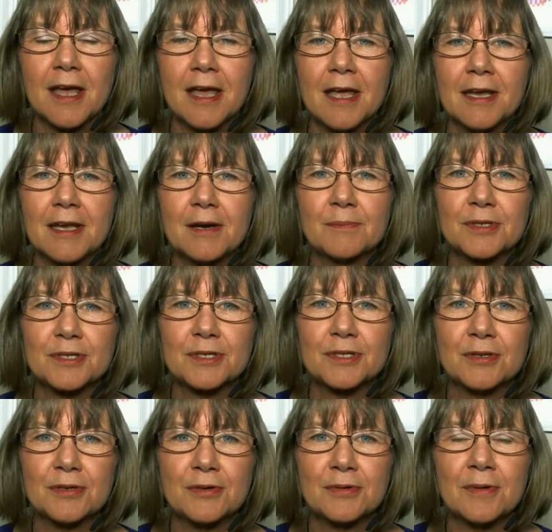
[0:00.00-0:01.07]
Number
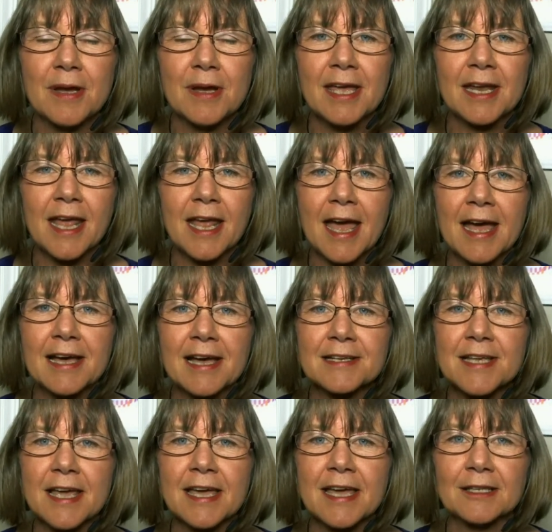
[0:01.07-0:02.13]
two, it has
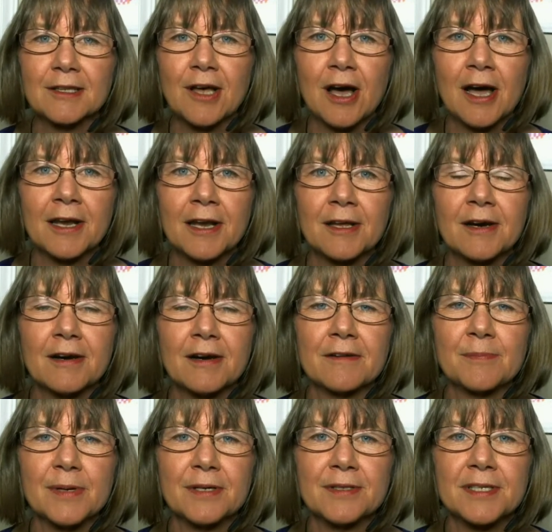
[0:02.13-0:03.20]
a lot
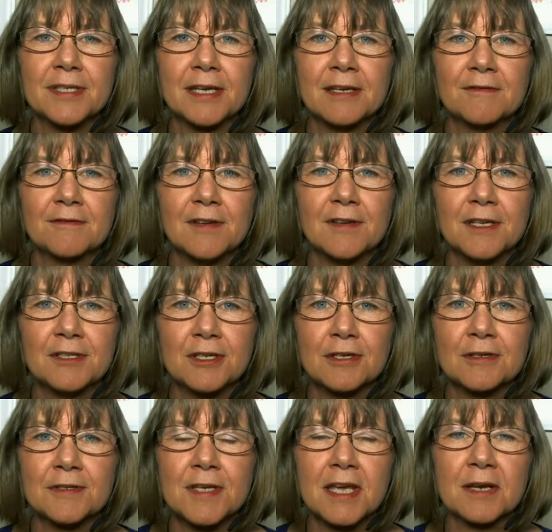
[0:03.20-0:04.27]
of built-in
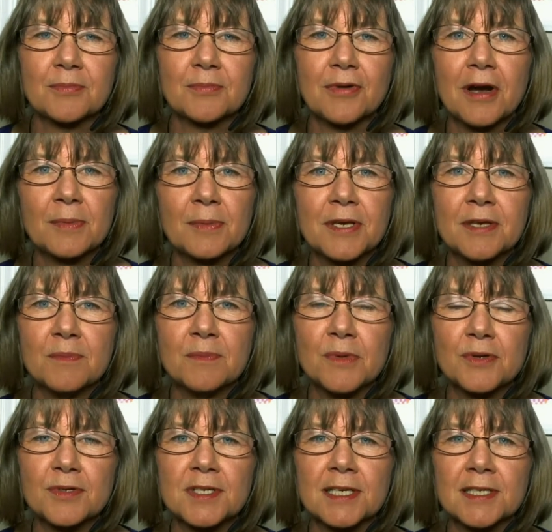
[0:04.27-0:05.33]
features and probably the
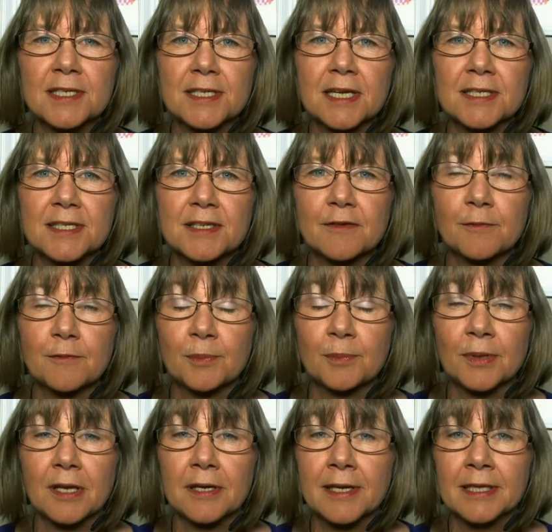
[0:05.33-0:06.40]
most extensive
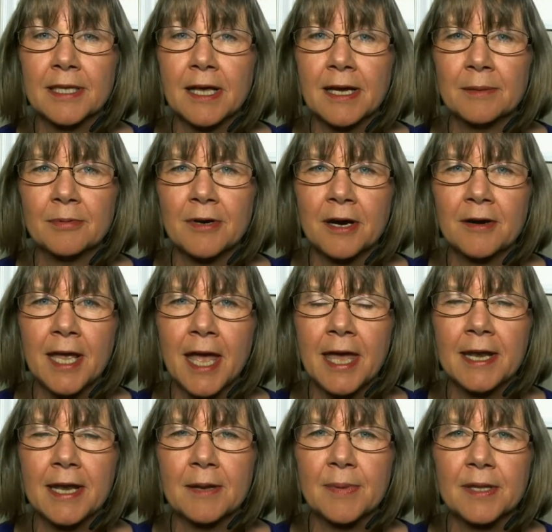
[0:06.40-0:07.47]
plugin library
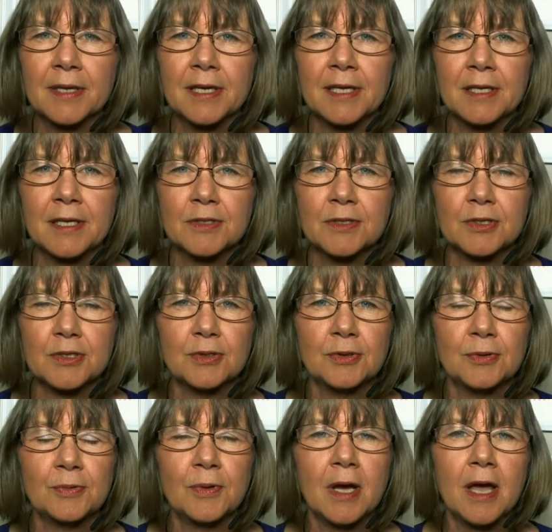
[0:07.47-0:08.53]
and ability
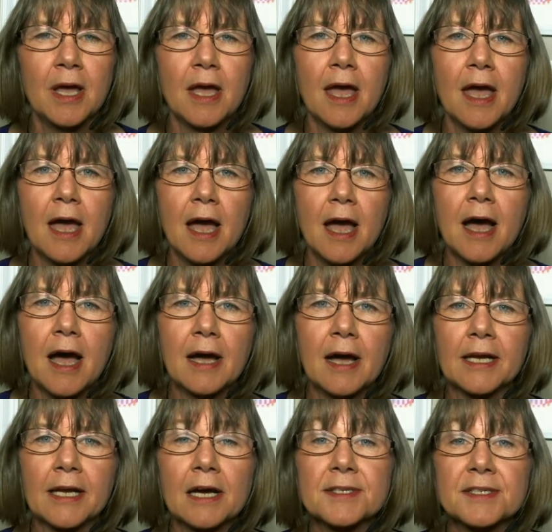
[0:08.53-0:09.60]
to
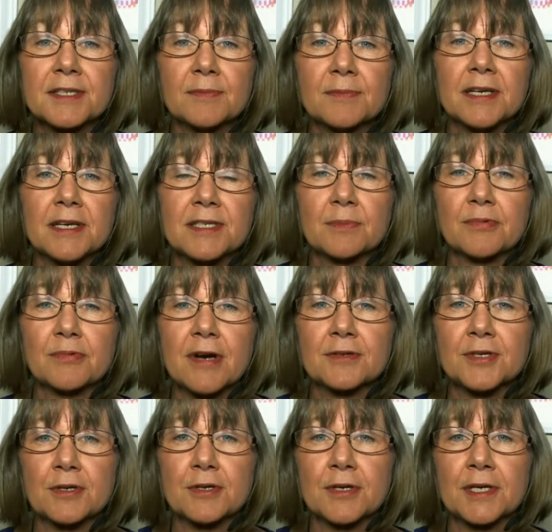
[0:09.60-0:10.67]
customize the
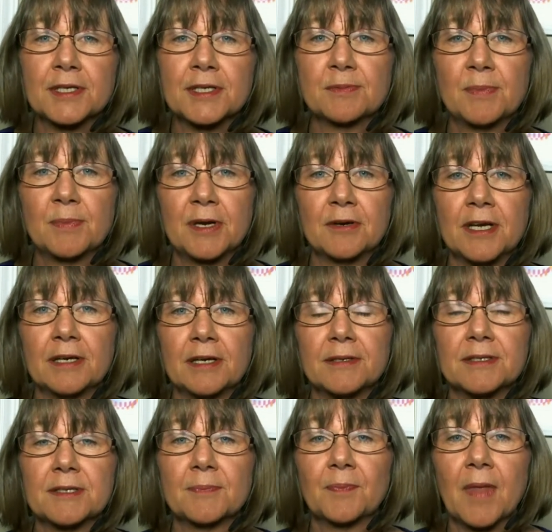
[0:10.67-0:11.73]
browser
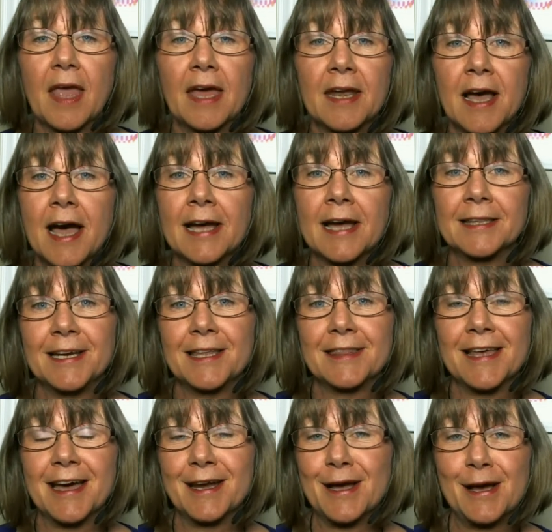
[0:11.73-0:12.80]
experience. And I like that.